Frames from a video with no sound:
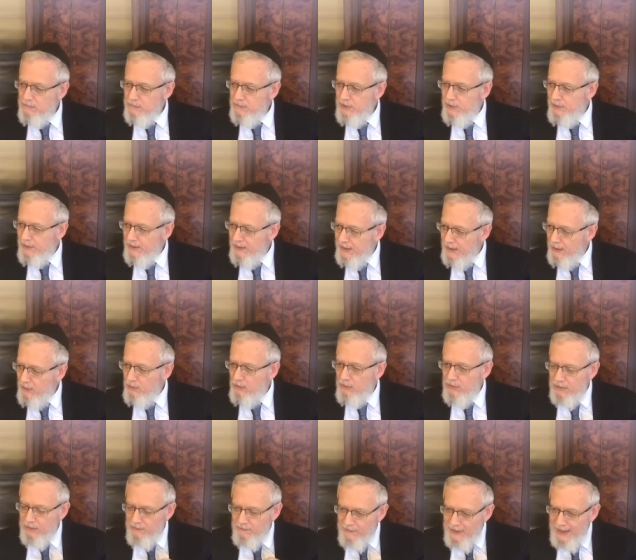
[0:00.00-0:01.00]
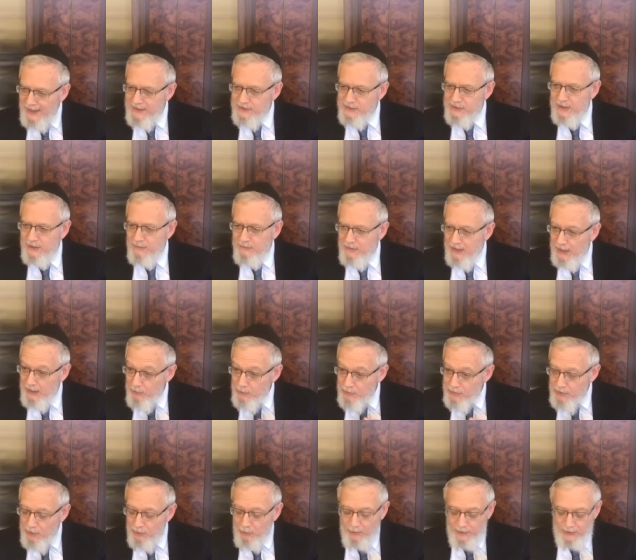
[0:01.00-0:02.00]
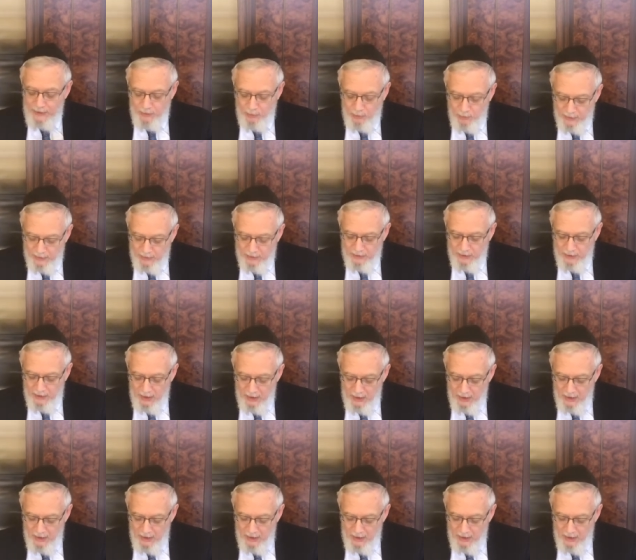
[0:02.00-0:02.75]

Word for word: to the kiln of Kazdim, that he was thrown into it,